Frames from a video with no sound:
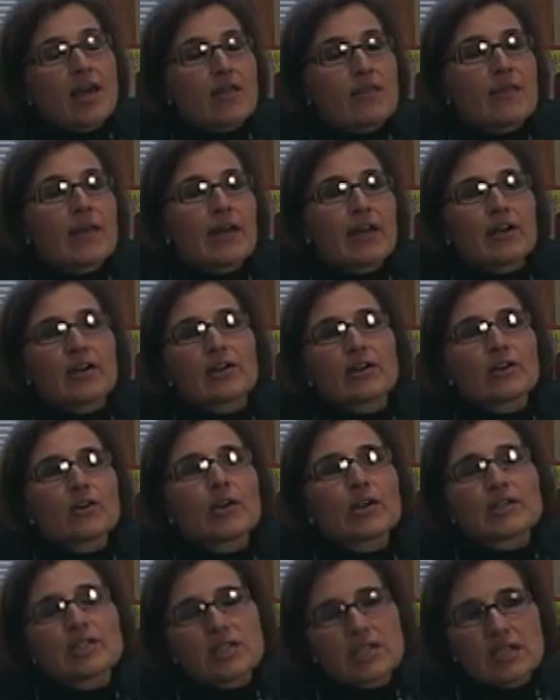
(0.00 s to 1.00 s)
that are
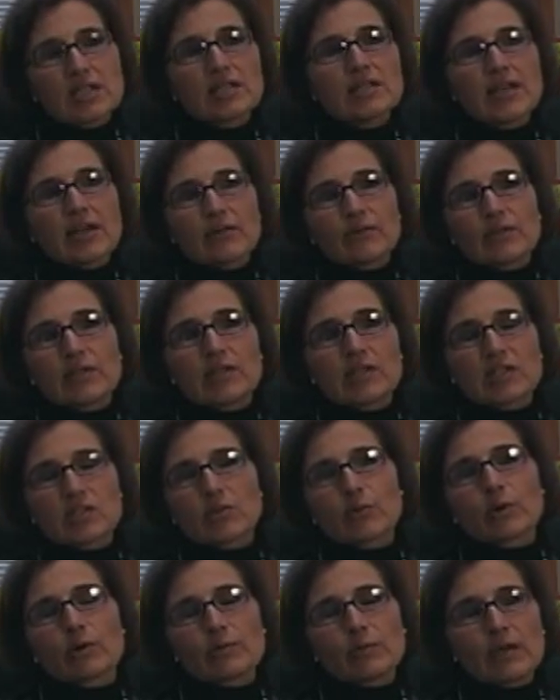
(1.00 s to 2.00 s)
going to need that reading
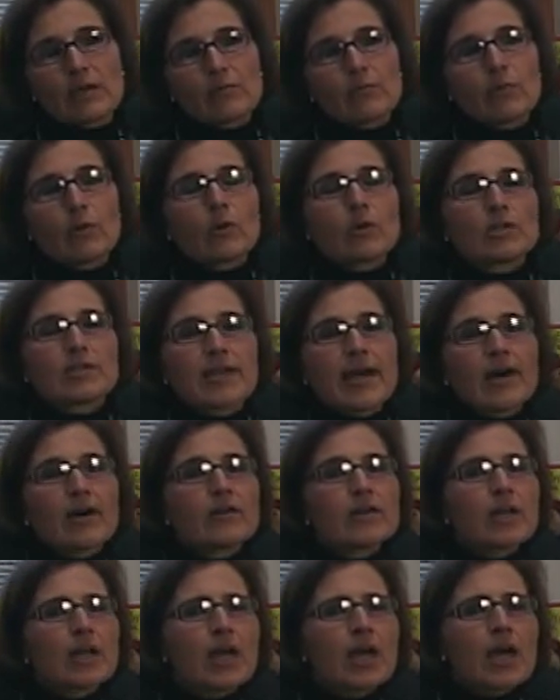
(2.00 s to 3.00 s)
support being pulled out.
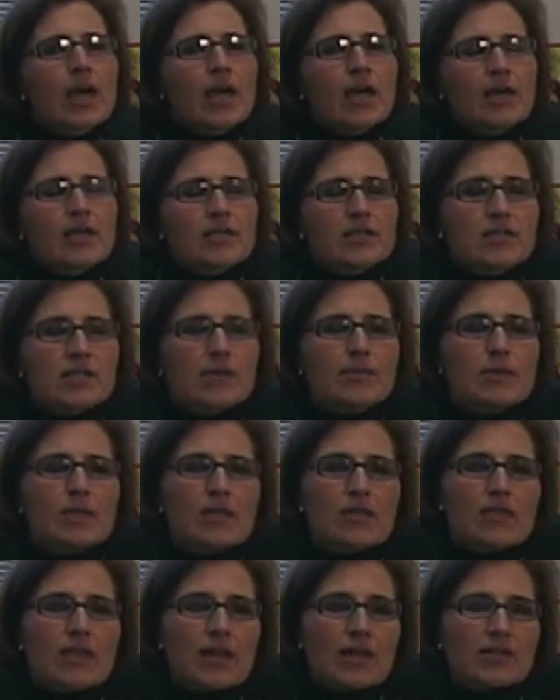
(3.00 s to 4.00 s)
Some of the
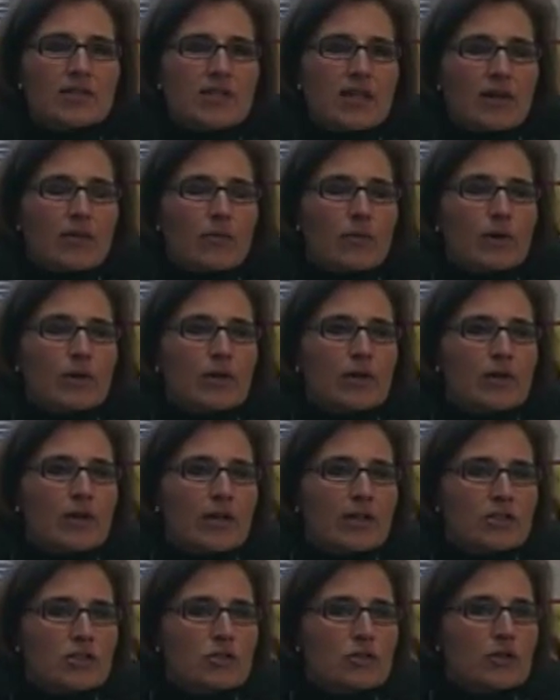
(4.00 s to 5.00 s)
things that
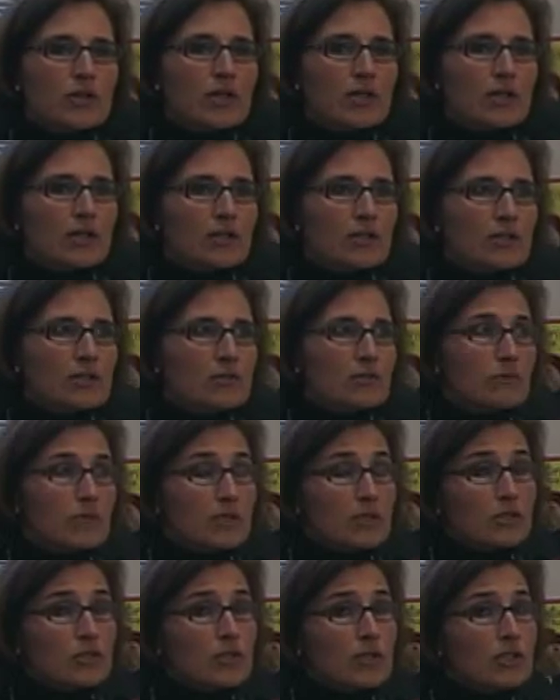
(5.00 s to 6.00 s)
we're doing, we
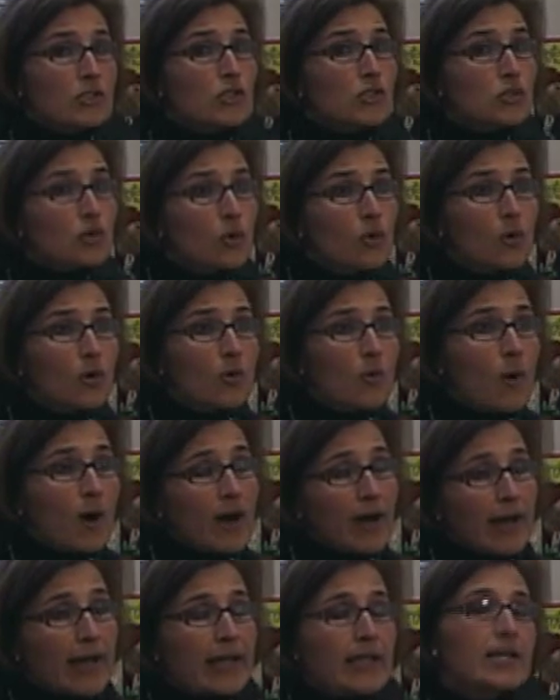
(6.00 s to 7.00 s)
are doing
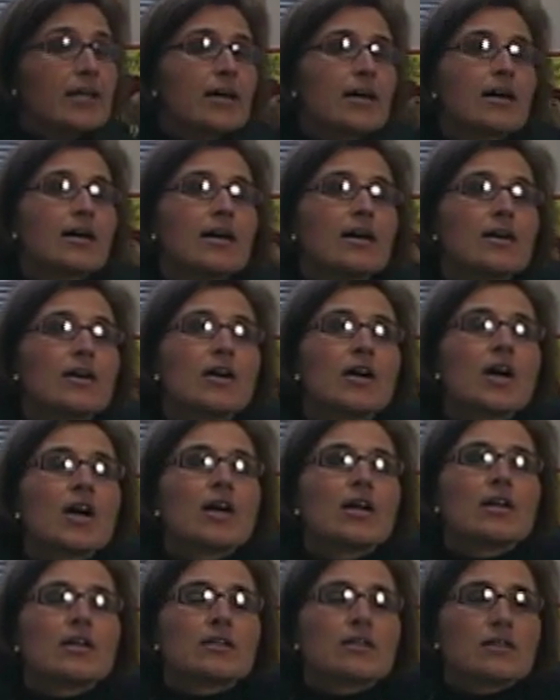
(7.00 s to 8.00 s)
school-wide are
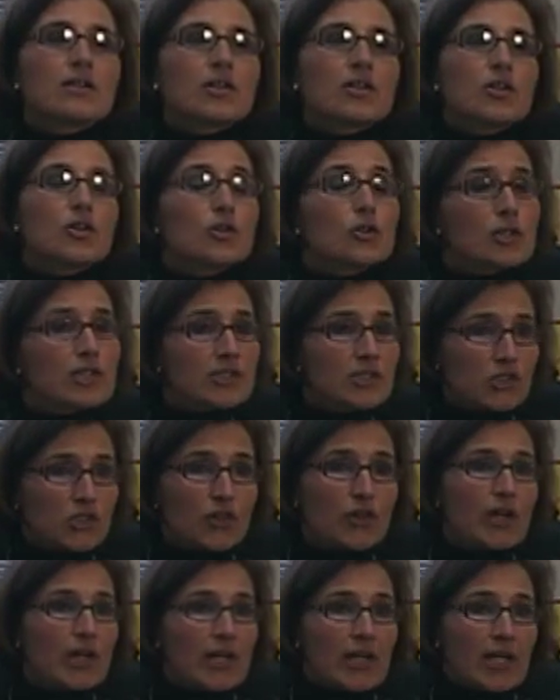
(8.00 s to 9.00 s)
early
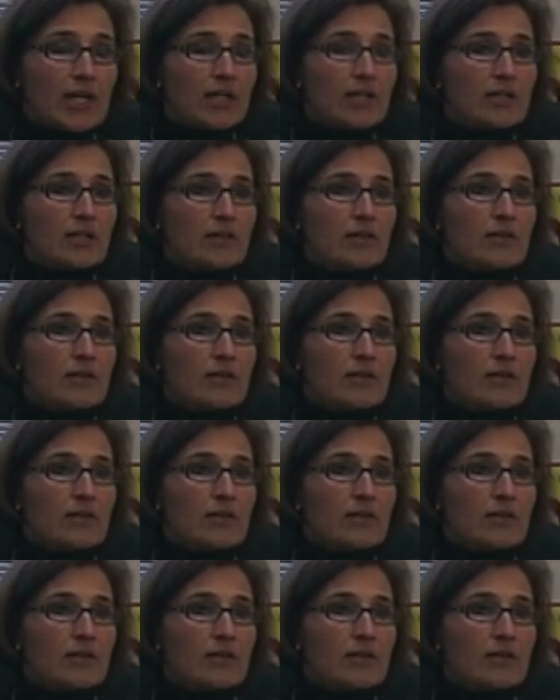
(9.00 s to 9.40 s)
screening